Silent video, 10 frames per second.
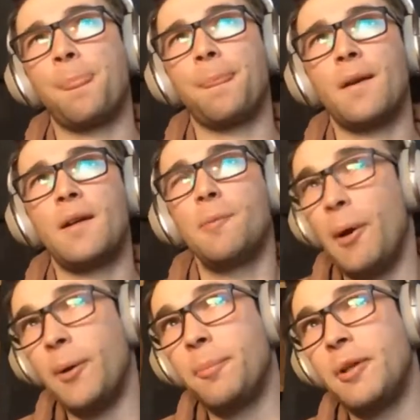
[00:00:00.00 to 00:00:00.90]
in my
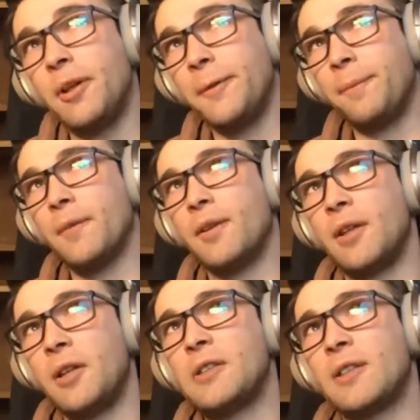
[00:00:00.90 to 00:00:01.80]
opinion,
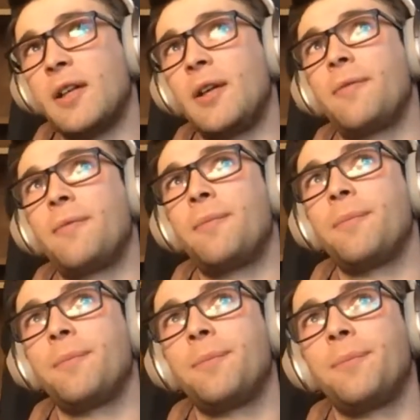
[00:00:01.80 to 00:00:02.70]
there is kind of
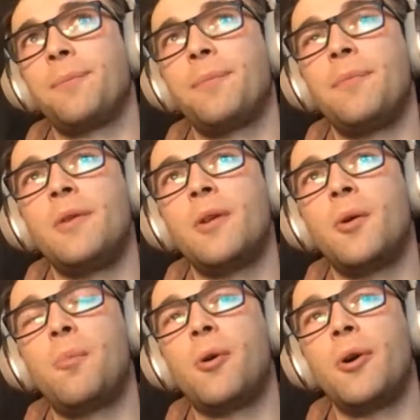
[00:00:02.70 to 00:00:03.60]
no
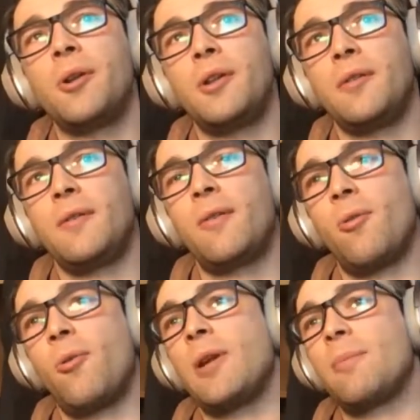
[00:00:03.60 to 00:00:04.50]
point in
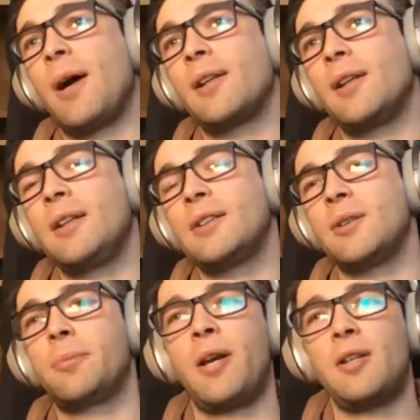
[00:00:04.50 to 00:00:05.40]
throwing backlinks
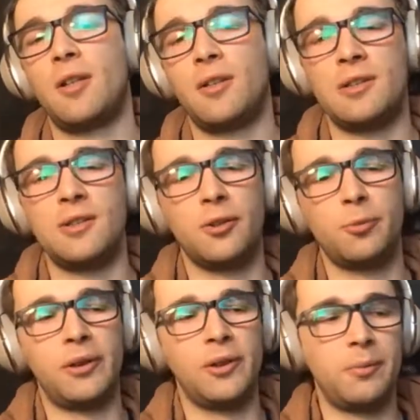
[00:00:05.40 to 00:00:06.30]
on page that is not
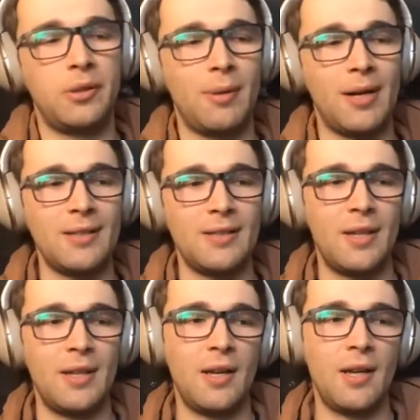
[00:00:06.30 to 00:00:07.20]
well optimized,
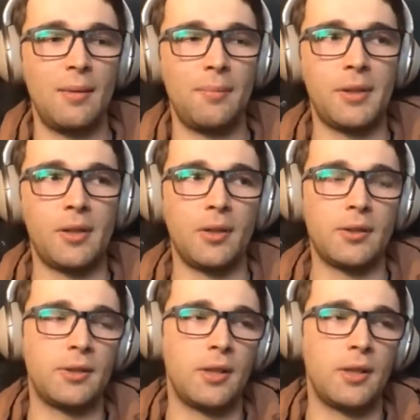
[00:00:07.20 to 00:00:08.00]
because